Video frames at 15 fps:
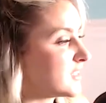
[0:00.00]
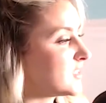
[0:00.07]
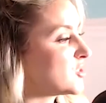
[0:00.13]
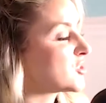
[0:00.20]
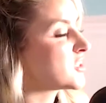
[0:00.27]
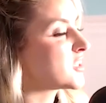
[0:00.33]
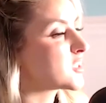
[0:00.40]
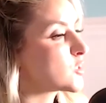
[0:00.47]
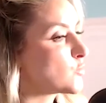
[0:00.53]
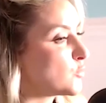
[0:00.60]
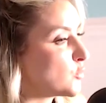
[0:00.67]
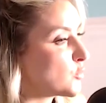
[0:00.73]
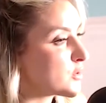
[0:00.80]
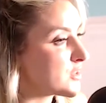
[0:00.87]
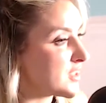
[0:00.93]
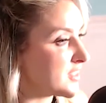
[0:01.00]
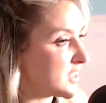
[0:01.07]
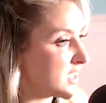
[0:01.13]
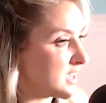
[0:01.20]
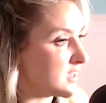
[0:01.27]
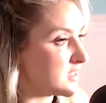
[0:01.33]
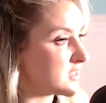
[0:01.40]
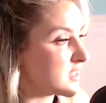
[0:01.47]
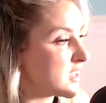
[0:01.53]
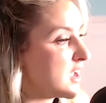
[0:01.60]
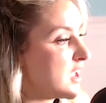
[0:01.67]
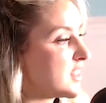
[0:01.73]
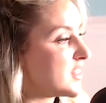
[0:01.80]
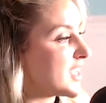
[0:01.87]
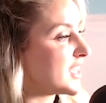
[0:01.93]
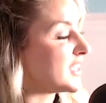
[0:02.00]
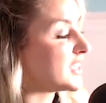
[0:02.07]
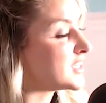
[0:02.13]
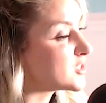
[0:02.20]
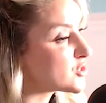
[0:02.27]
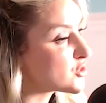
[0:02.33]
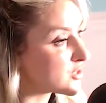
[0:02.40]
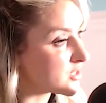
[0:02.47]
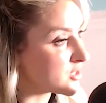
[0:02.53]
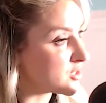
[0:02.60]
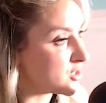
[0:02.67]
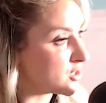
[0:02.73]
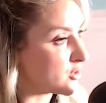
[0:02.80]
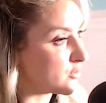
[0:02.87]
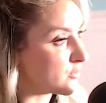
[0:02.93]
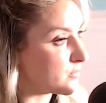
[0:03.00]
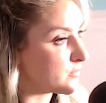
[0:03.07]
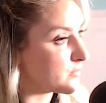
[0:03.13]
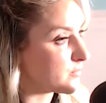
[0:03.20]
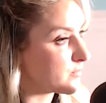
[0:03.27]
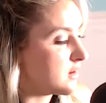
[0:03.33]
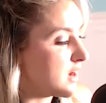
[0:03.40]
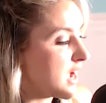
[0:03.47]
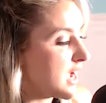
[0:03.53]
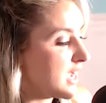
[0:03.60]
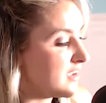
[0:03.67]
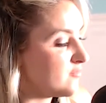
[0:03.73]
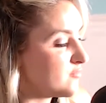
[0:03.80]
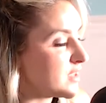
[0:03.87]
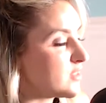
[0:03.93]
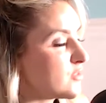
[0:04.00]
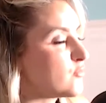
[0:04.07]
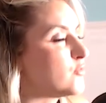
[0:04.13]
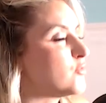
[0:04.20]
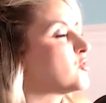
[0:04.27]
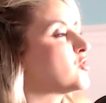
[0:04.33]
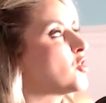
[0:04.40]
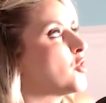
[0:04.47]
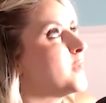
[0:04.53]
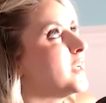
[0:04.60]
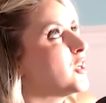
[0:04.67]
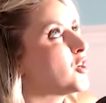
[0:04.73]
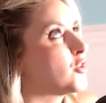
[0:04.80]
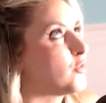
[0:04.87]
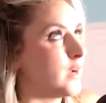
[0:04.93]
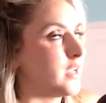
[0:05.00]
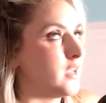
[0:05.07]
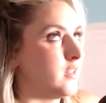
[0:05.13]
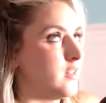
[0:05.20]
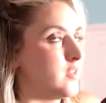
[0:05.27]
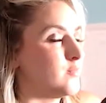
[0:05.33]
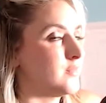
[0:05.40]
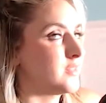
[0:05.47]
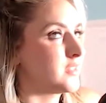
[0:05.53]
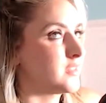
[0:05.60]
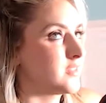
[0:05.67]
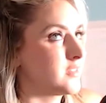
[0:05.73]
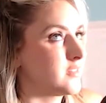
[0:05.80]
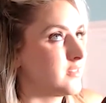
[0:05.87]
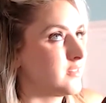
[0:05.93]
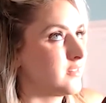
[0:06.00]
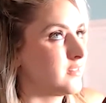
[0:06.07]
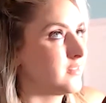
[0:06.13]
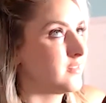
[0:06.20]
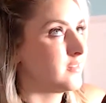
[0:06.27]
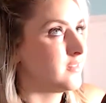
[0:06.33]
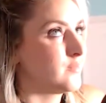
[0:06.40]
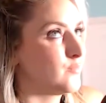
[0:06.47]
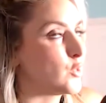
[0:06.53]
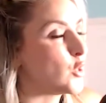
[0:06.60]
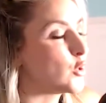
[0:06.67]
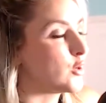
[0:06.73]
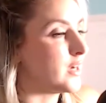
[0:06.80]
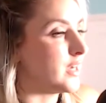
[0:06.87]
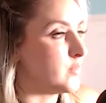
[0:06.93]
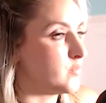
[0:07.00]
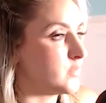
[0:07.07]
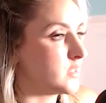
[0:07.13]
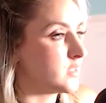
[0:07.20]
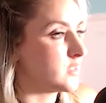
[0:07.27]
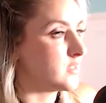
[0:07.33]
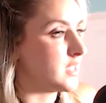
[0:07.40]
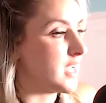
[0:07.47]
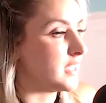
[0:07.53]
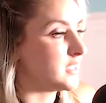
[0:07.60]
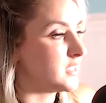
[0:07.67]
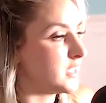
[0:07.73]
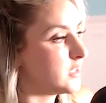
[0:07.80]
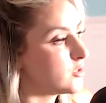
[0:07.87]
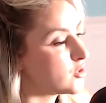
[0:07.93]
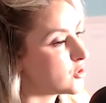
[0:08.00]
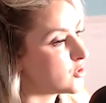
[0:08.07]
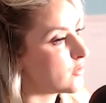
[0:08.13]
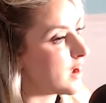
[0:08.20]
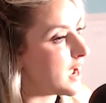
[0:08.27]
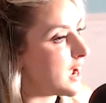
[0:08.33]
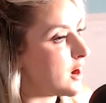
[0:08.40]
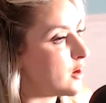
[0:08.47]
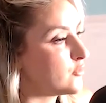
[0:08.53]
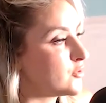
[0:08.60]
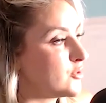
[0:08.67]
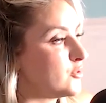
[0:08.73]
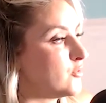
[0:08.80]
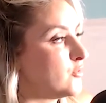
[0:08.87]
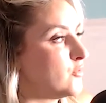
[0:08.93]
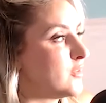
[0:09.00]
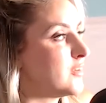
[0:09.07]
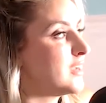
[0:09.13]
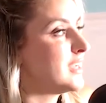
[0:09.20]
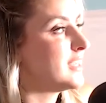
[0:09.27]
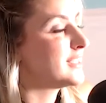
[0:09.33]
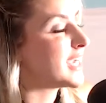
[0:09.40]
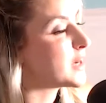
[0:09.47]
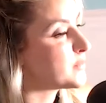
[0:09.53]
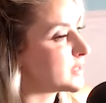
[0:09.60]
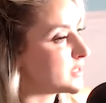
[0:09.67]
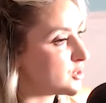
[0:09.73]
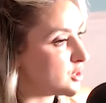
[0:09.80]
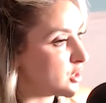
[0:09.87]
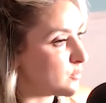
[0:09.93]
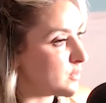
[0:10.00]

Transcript: and just explore the things that interest you. I have been through so many curriculums, programs that teach you how to tap into your